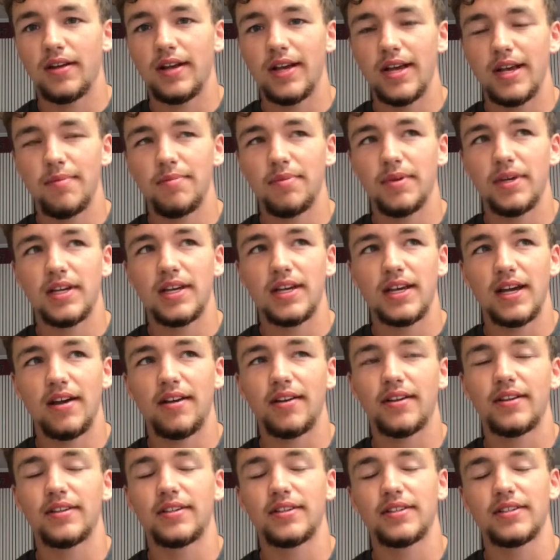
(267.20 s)
AP
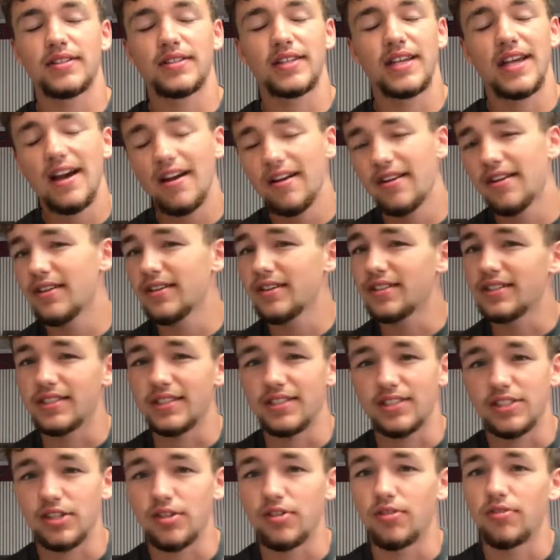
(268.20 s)
calculus
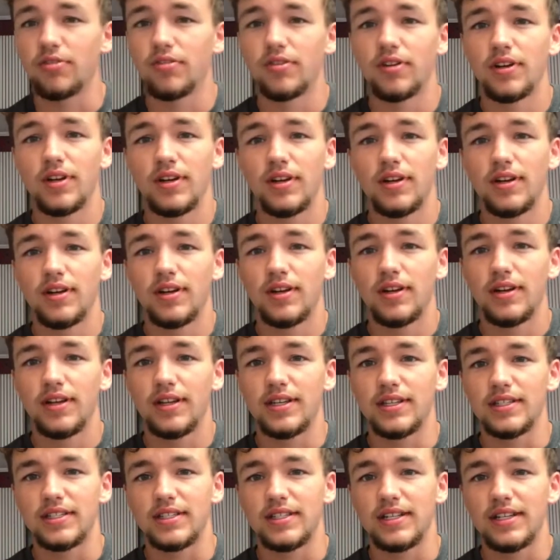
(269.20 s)
in general
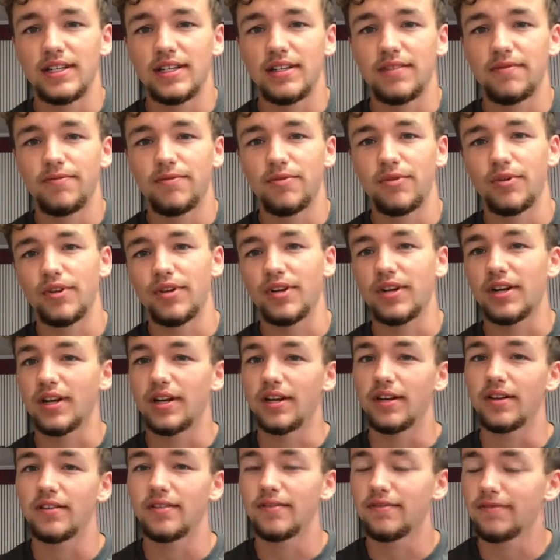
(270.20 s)
is needed for. You're
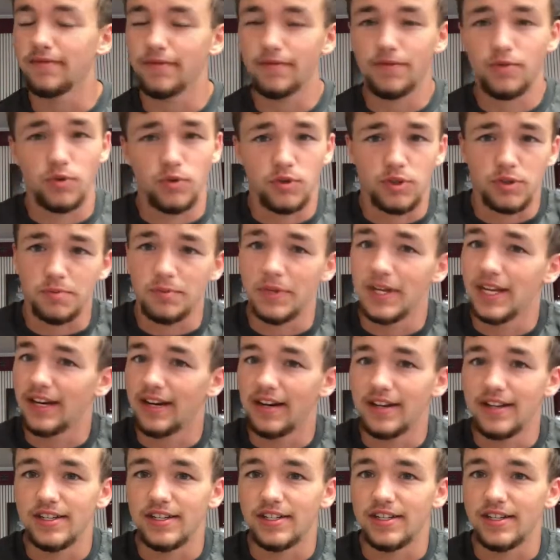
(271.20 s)
going to, of course, being an
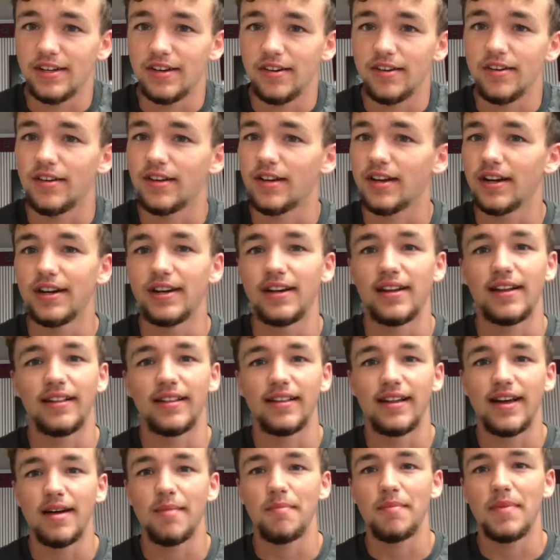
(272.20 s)
engineer, you're going to need a
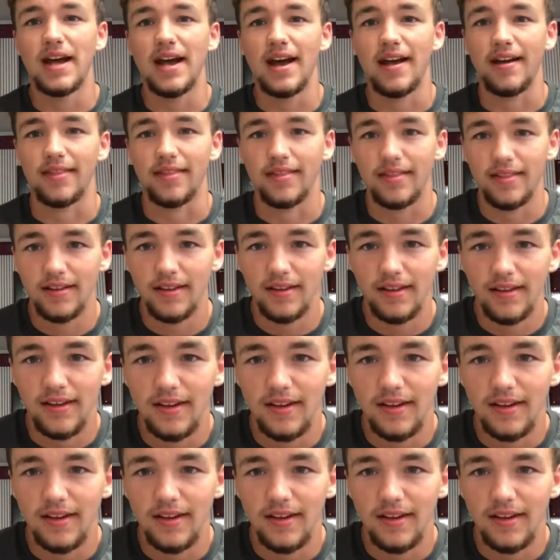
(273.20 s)
lot of math.